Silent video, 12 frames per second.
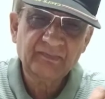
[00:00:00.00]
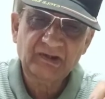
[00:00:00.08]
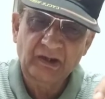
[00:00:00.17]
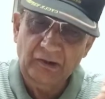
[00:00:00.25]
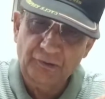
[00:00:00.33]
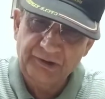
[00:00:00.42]
the
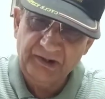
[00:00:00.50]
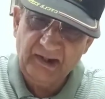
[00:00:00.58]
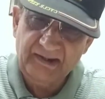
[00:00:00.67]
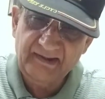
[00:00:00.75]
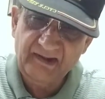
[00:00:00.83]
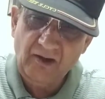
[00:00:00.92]

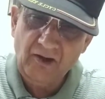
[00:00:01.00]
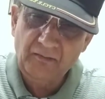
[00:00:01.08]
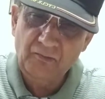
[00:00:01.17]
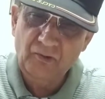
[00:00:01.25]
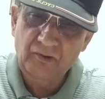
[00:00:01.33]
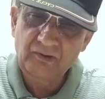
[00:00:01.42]
luteinizing
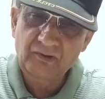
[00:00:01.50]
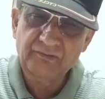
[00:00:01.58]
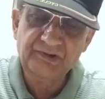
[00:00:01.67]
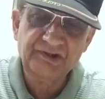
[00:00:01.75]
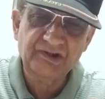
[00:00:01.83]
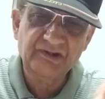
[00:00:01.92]
hormone,
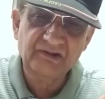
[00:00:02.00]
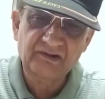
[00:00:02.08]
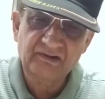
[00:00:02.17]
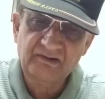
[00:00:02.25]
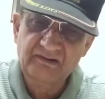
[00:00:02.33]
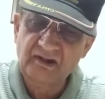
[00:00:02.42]
which in
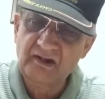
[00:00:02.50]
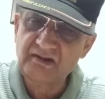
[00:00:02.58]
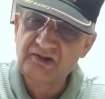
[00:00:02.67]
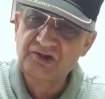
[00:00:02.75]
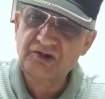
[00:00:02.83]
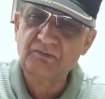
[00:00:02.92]
turn
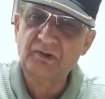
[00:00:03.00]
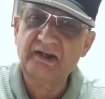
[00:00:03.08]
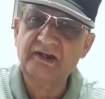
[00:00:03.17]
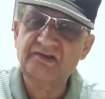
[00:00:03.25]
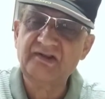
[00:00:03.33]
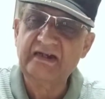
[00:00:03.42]

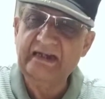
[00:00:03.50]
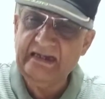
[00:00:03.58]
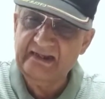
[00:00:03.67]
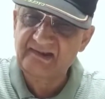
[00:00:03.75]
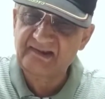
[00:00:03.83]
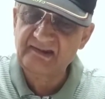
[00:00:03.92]
stimulates the
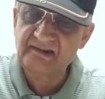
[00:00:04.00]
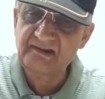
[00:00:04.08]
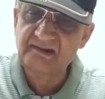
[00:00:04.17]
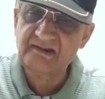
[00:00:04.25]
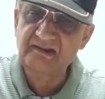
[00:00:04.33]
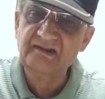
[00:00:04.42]
Leydig
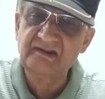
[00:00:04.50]
cells in the